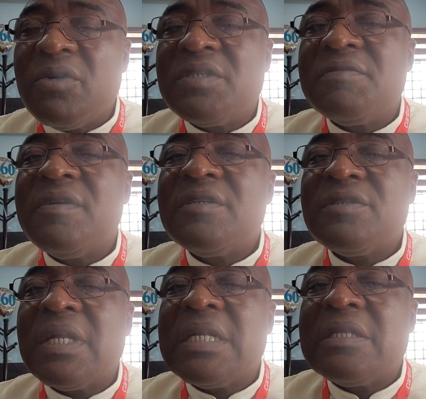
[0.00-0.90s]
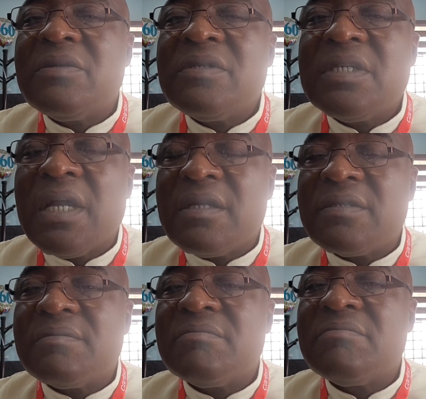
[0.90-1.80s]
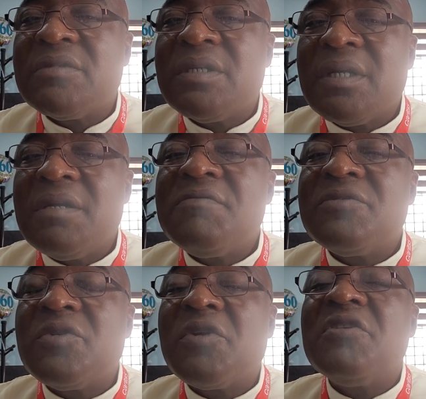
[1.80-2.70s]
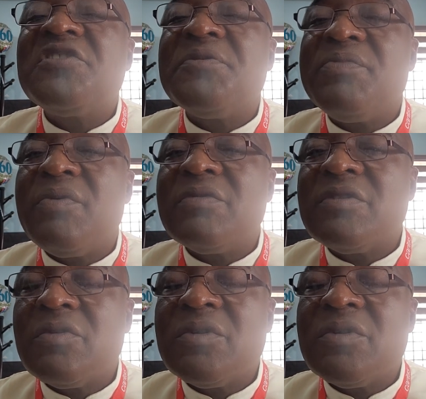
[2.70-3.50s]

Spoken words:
motivation and enthusiasm even to contribute